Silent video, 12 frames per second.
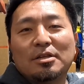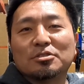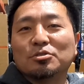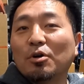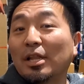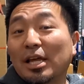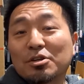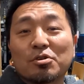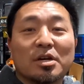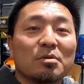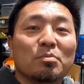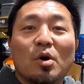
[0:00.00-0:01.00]
There's no
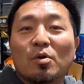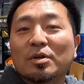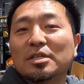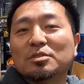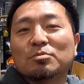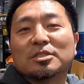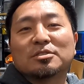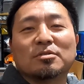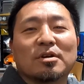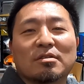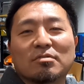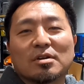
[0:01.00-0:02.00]
electric components
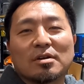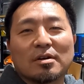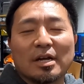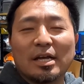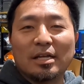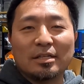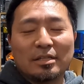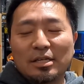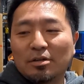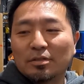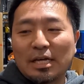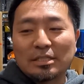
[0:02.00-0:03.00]
whatsoever, and
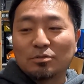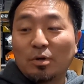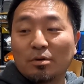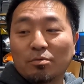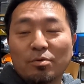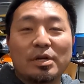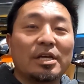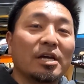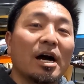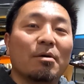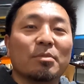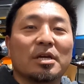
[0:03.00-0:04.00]
that's what really
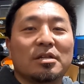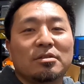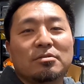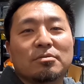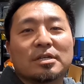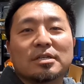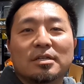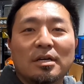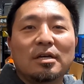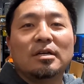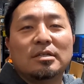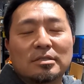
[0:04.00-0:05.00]
got me into it.
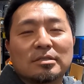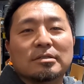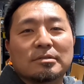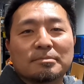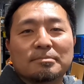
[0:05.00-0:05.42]
So.